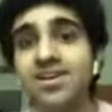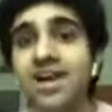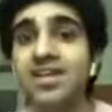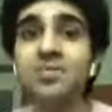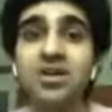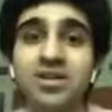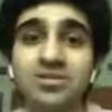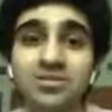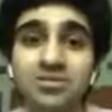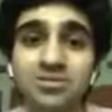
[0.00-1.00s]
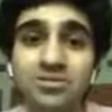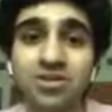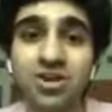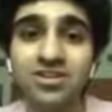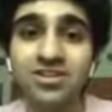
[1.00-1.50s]
And their parents also would
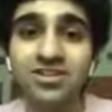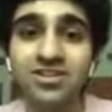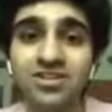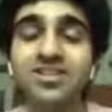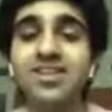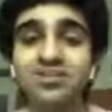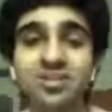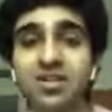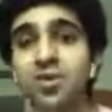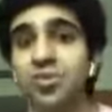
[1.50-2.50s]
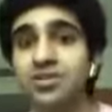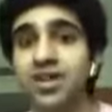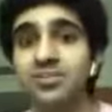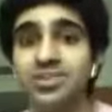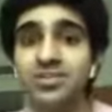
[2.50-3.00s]
not really, like you said, know what's
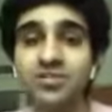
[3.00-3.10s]
happening.